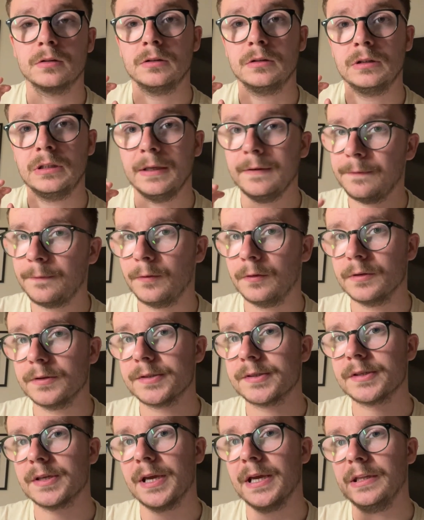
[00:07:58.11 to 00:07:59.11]

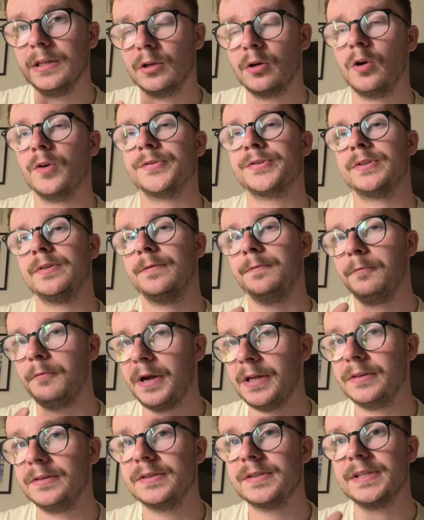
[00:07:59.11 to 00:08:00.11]
difference in the cost of
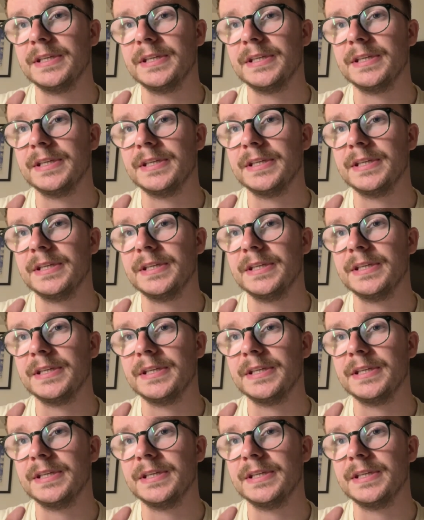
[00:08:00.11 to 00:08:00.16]
rent